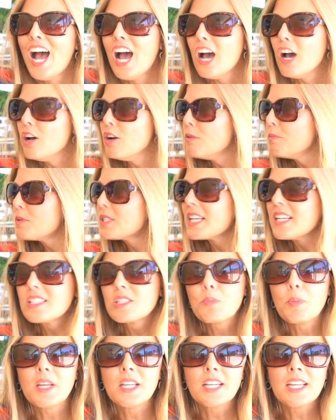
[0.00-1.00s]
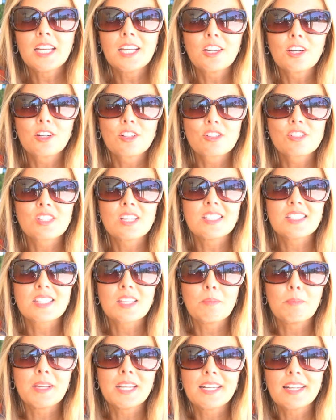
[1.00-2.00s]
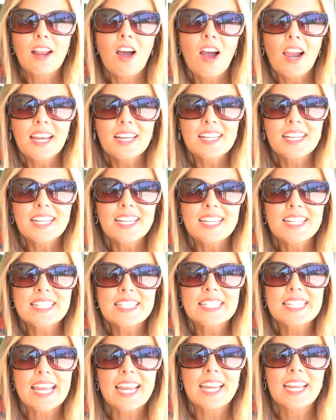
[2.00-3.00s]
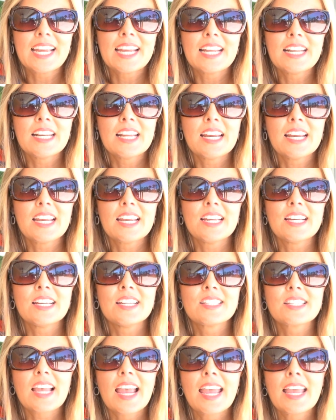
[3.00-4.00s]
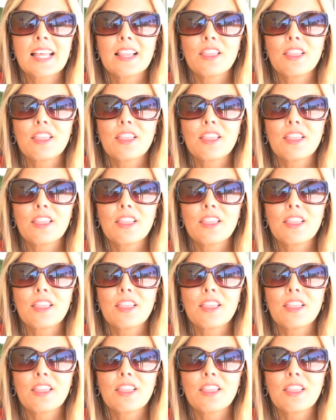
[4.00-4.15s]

Hope's has been here since the mid-90s and is a